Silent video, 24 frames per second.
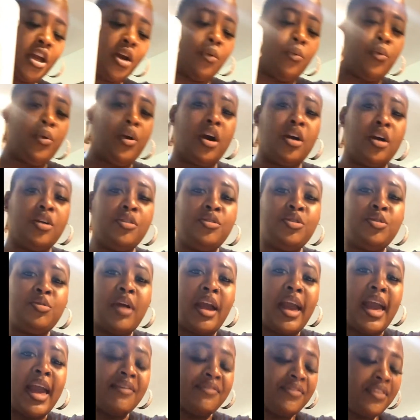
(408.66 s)
We're gonna do
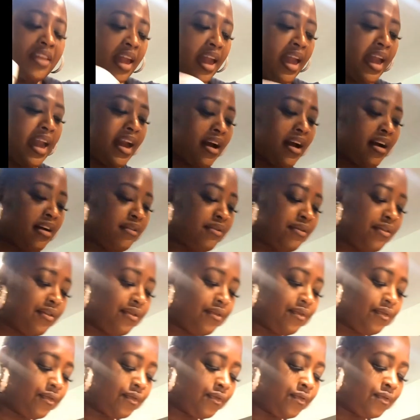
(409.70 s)
half and half.
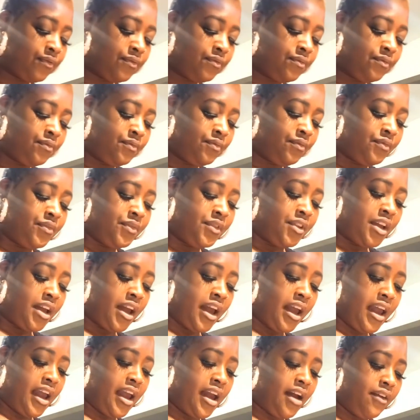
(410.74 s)

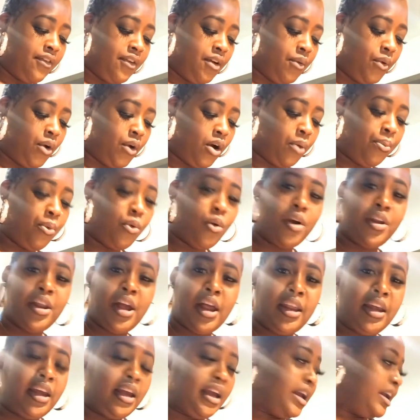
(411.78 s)
And we're gonna pour that
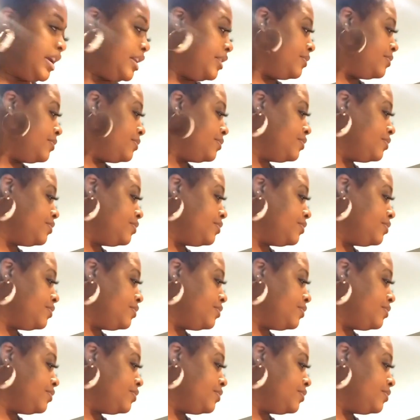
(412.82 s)
in,